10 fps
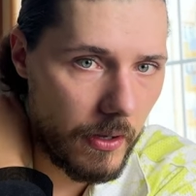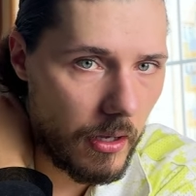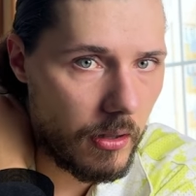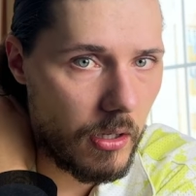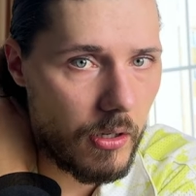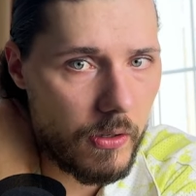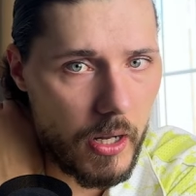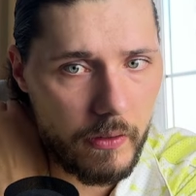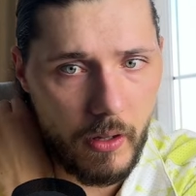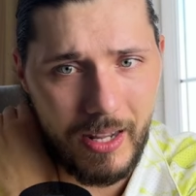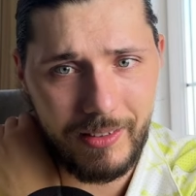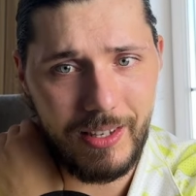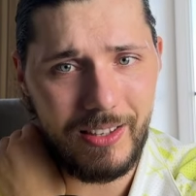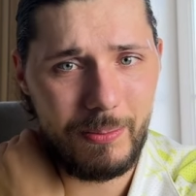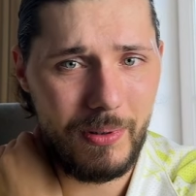an internet
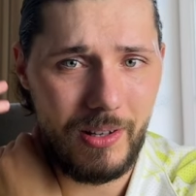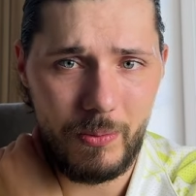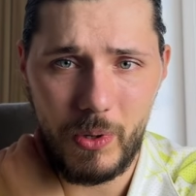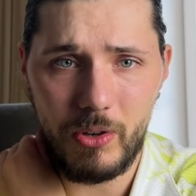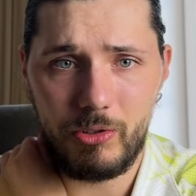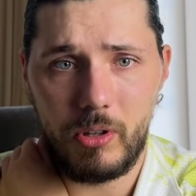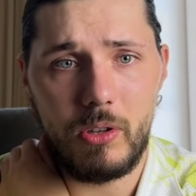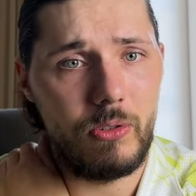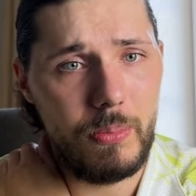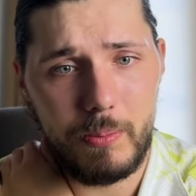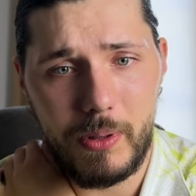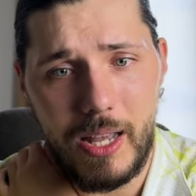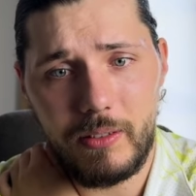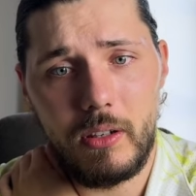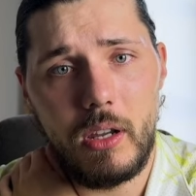access, but we usually use
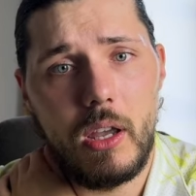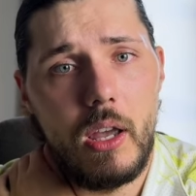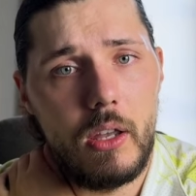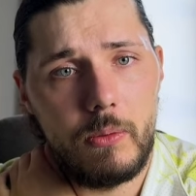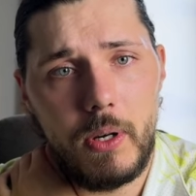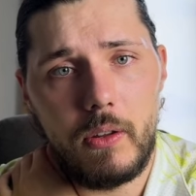Perplexity. Pretty